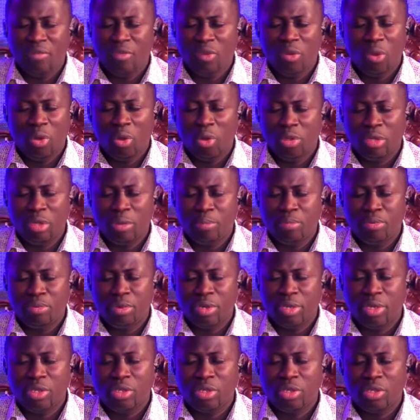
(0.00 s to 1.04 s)
you all the
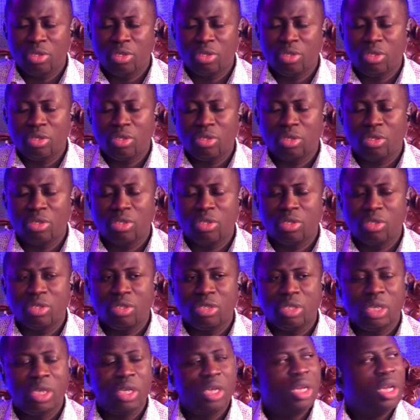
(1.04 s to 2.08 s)
praise.
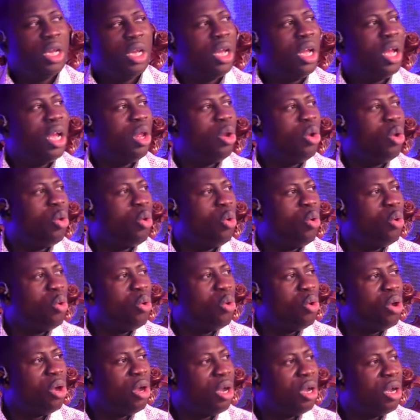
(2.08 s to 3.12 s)
Hello,
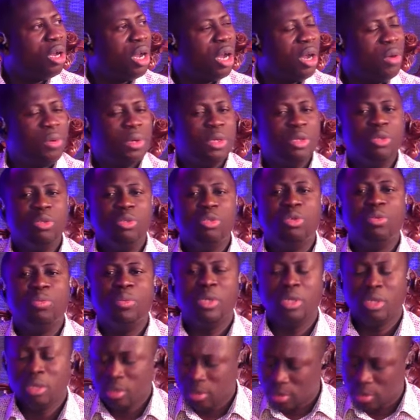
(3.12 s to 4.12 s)
how are you doing?